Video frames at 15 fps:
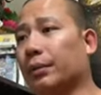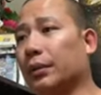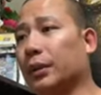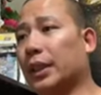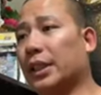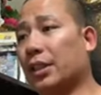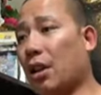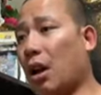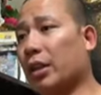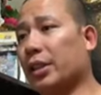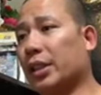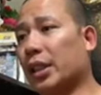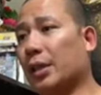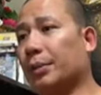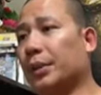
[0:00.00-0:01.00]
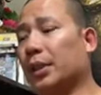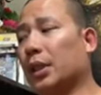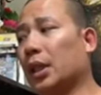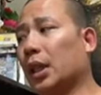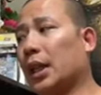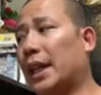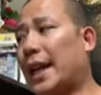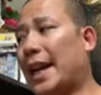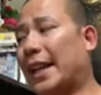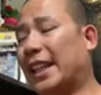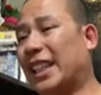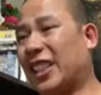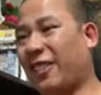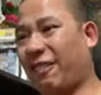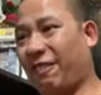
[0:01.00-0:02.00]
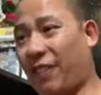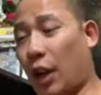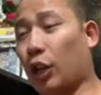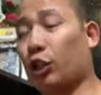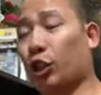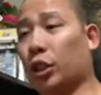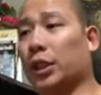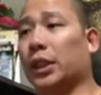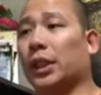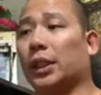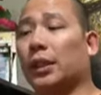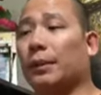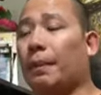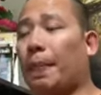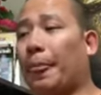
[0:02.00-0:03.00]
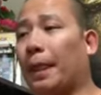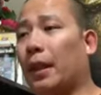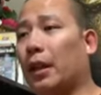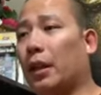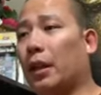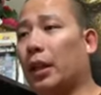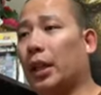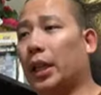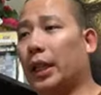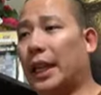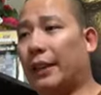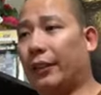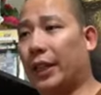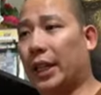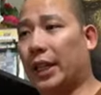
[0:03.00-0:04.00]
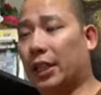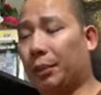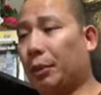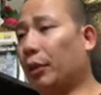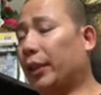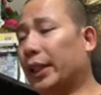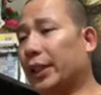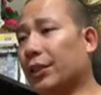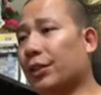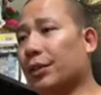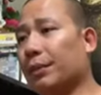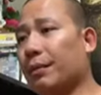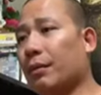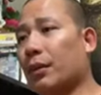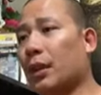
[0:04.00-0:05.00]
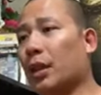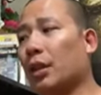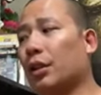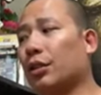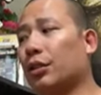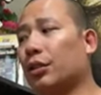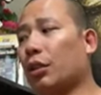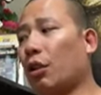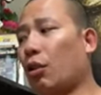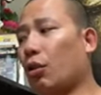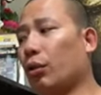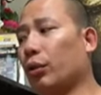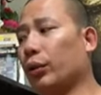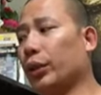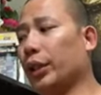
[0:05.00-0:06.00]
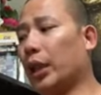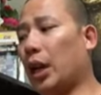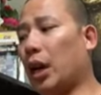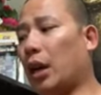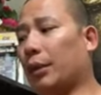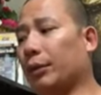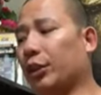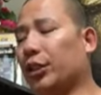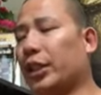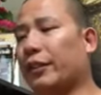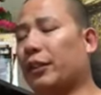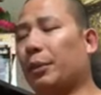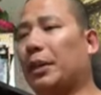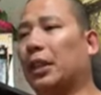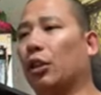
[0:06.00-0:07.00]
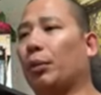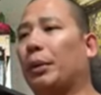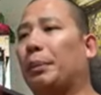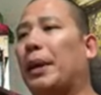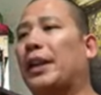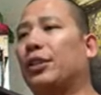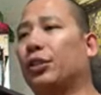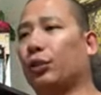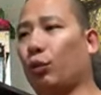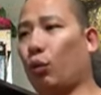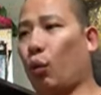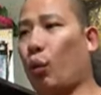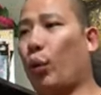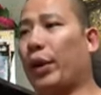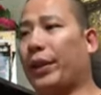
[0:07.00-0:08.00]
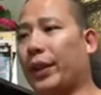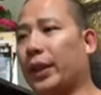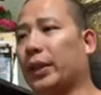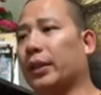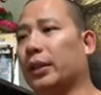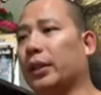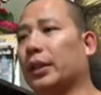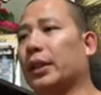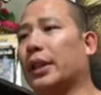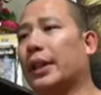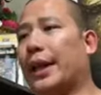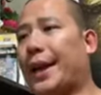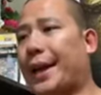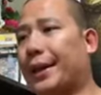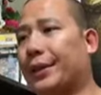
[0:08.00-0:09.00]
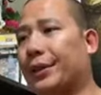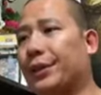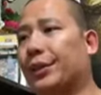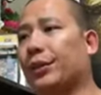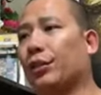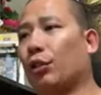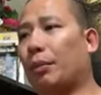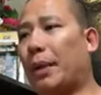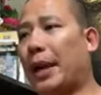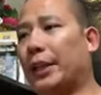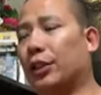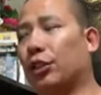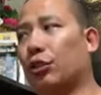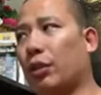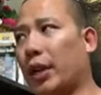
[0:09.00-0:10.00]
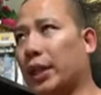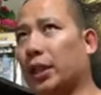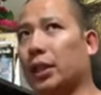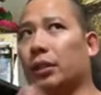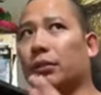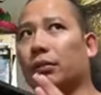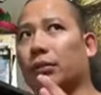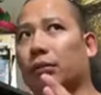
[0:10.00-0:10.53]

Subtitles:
its concept and its functions in everyday experience. So you just have to be a little bit patient with it as your mind's trying to